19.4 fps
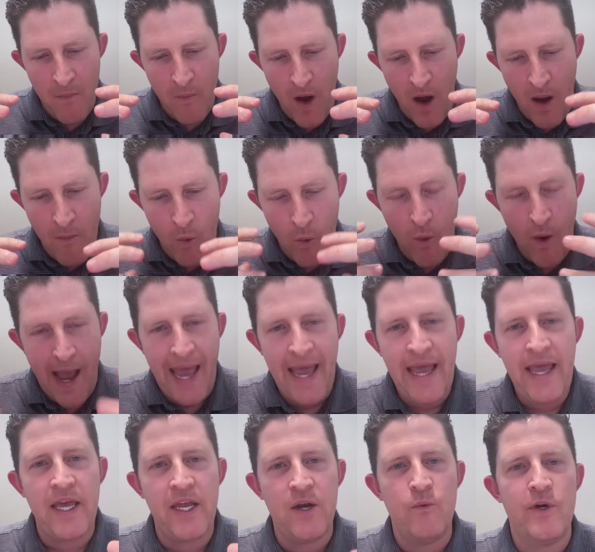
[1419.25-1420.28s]
way
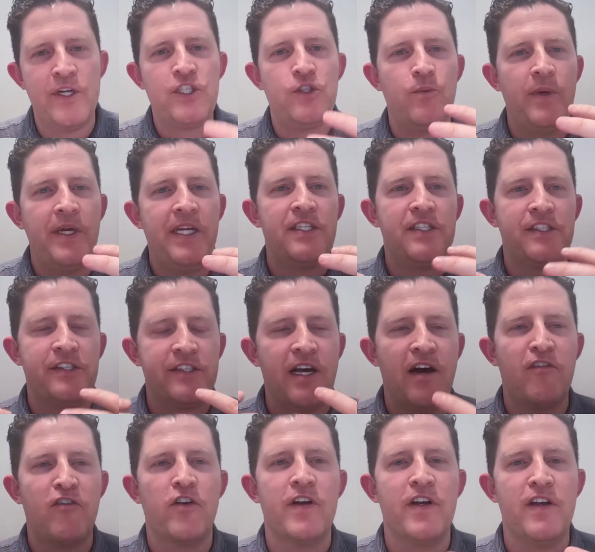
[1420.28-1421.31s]
in which we
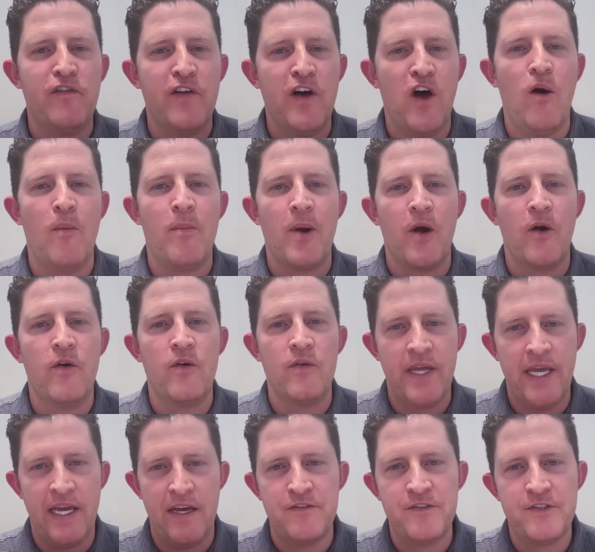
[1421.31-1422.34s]
discover and develop our own
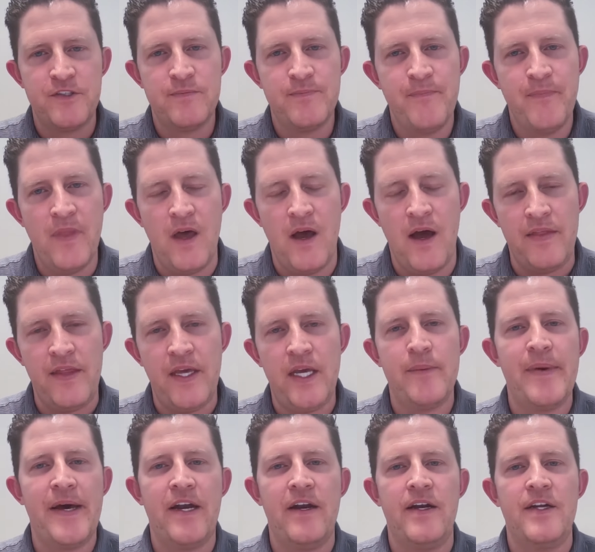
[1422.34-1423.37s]
gifts. I think
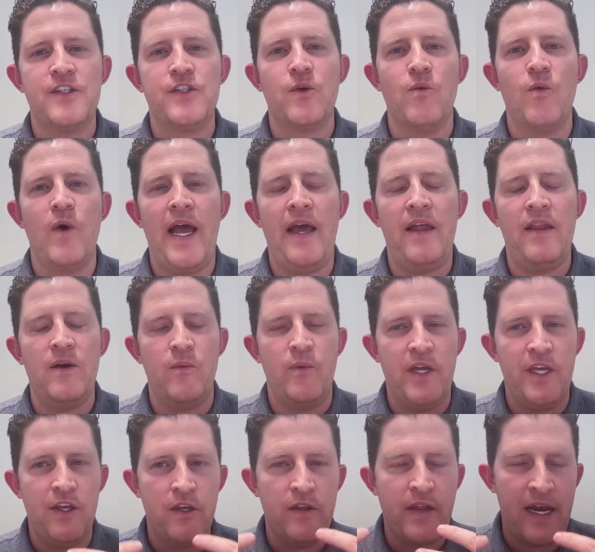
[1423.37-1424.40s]
about it as a way that
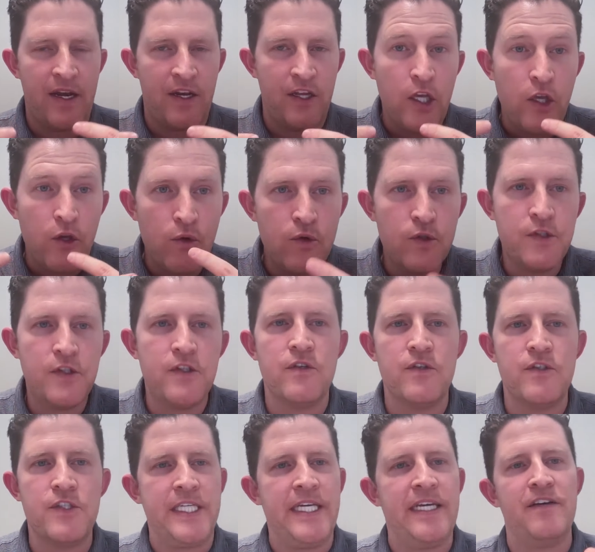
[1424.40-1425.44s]
we then use
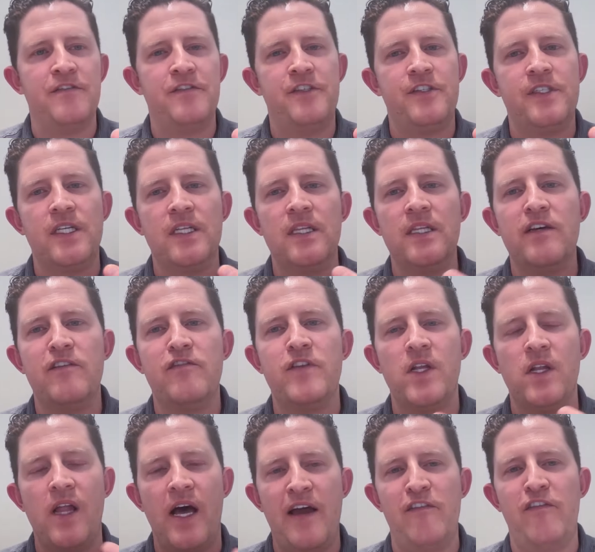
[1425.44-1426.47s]
those gifts to live the
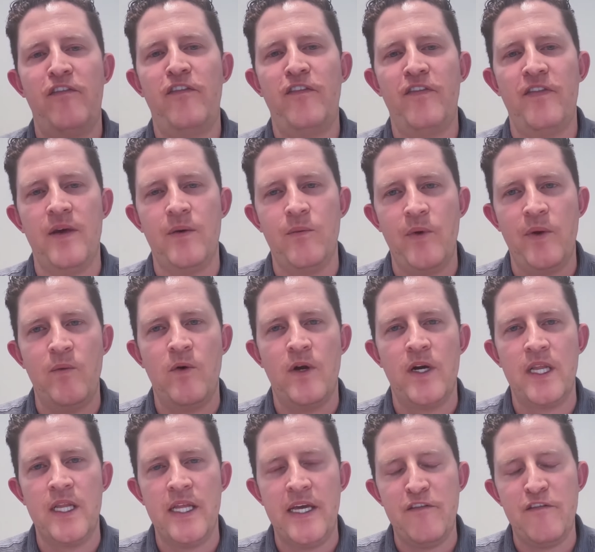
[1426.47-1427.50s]
life that we want
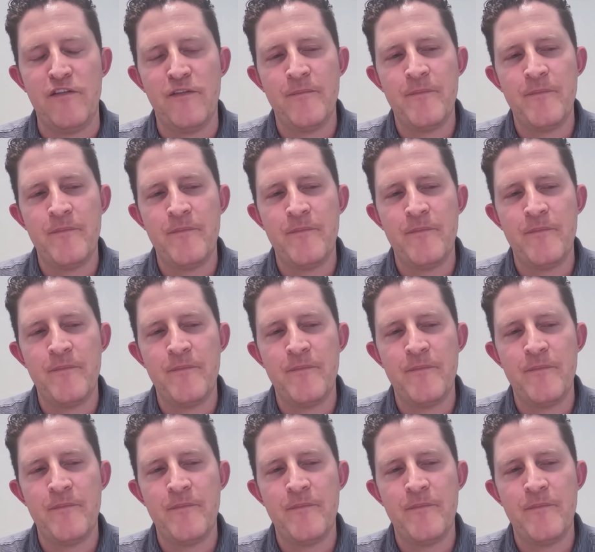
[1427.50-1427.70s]
to live.